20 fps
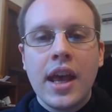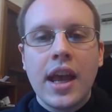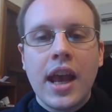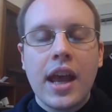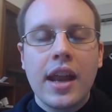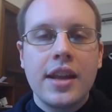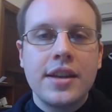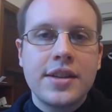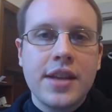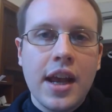
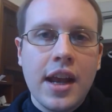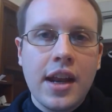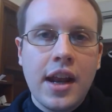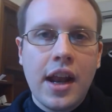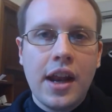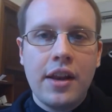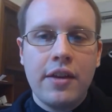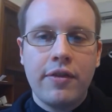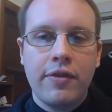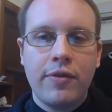Canon
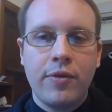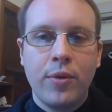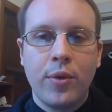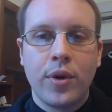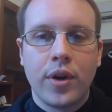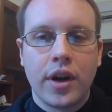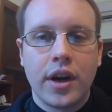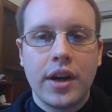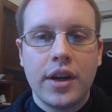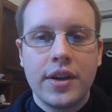
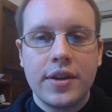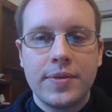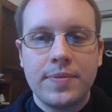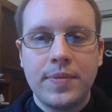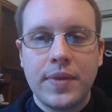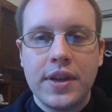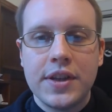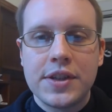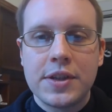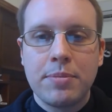1084
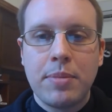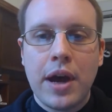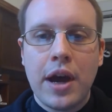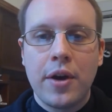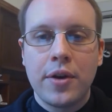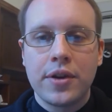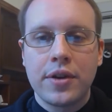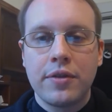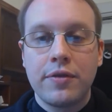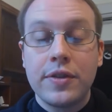is
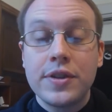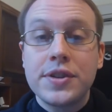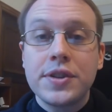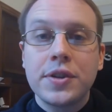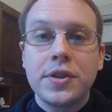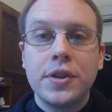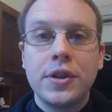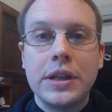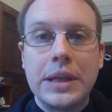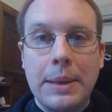about
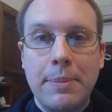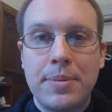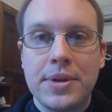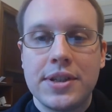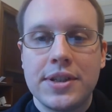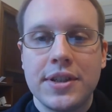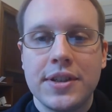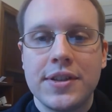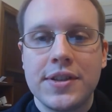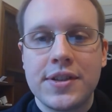physical
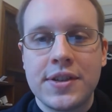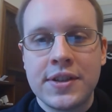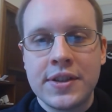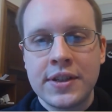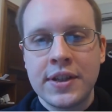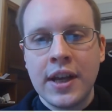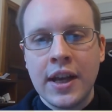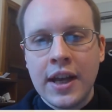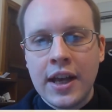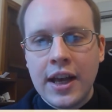impotence.